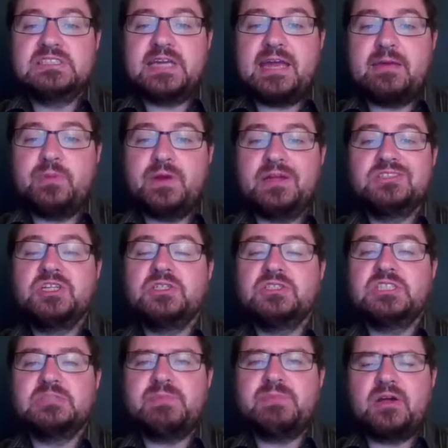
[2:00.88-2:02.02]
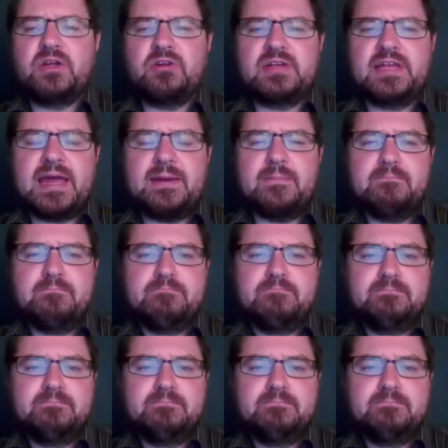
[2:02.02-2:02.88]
his cape and turns his back on her again.